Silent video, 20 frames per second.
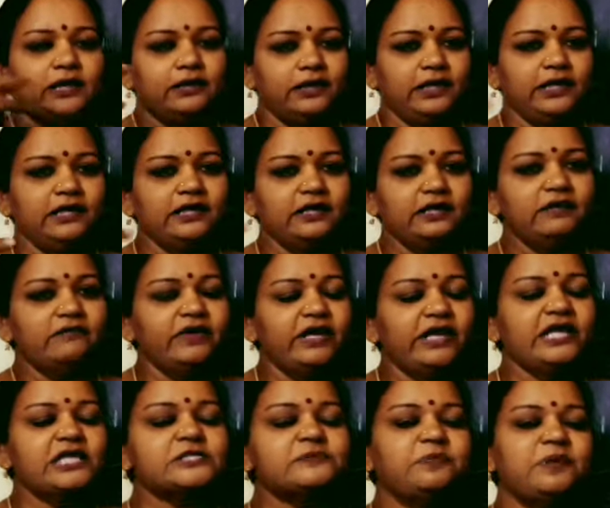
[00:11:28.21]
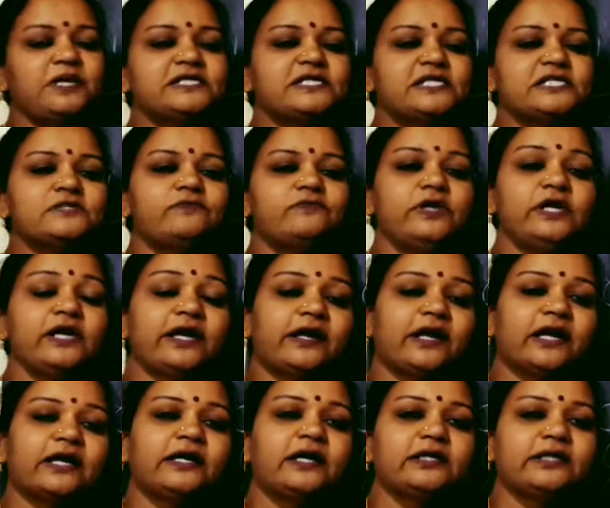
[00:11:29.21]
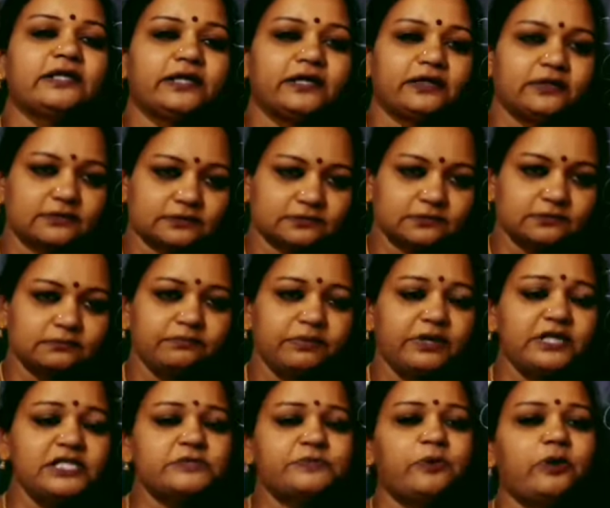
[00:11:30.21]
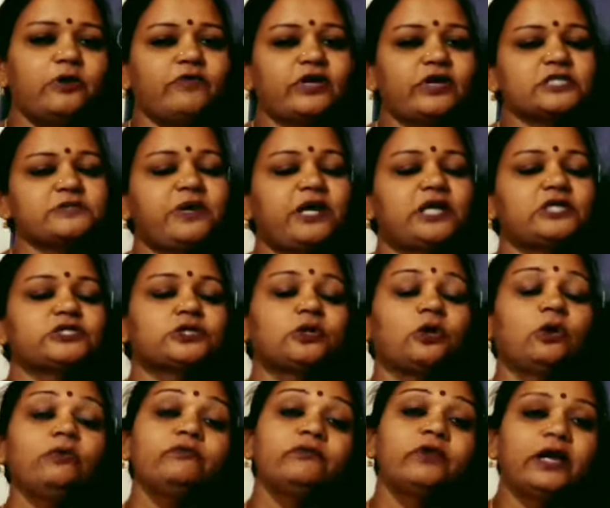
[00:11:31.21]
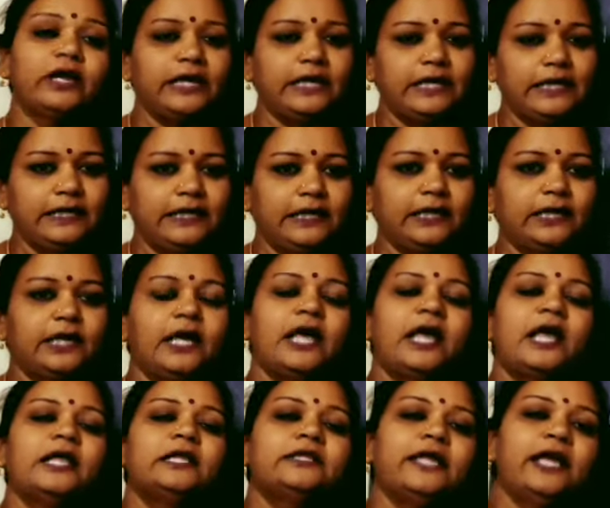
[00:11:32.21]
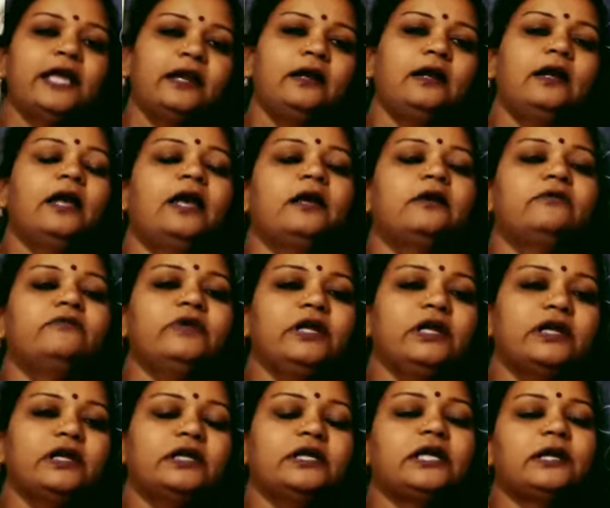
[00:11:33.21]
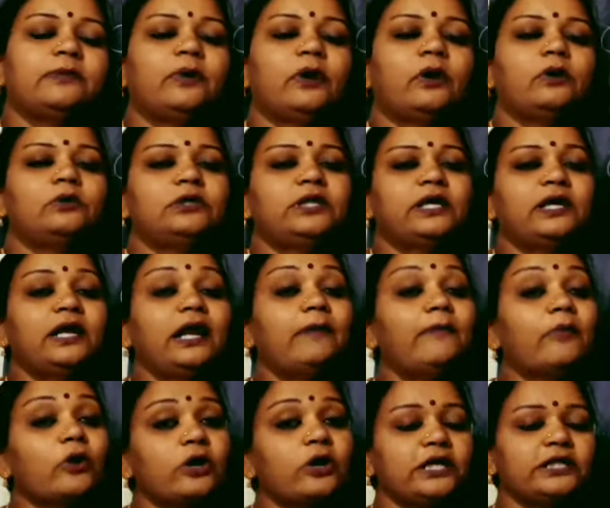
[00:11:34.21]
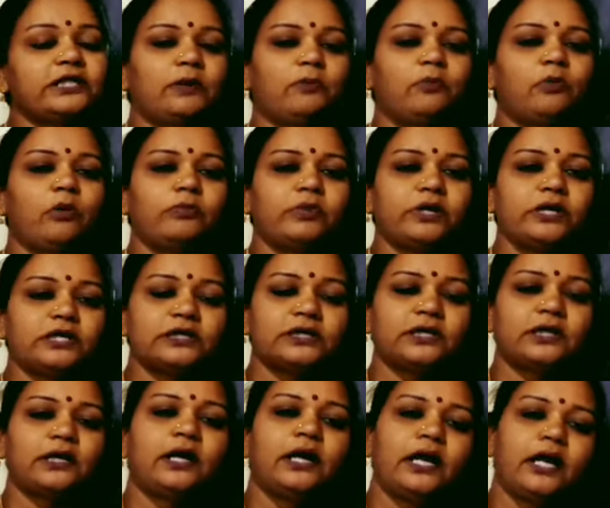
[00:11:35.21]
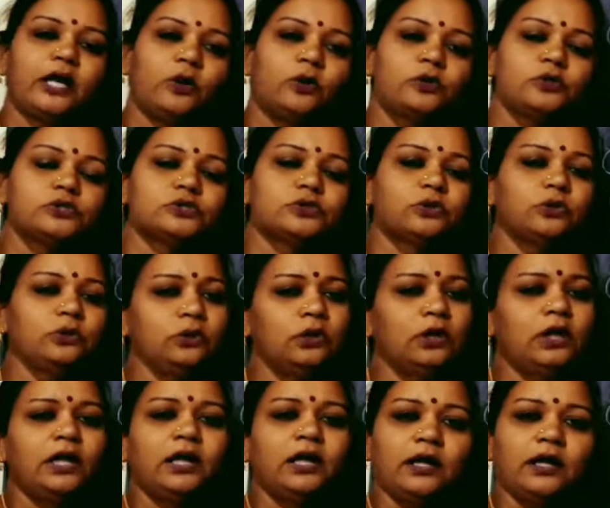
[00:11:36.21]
In various places we connected that principle of expansion of heating. Then we learnt about the laboratory thermometer, and also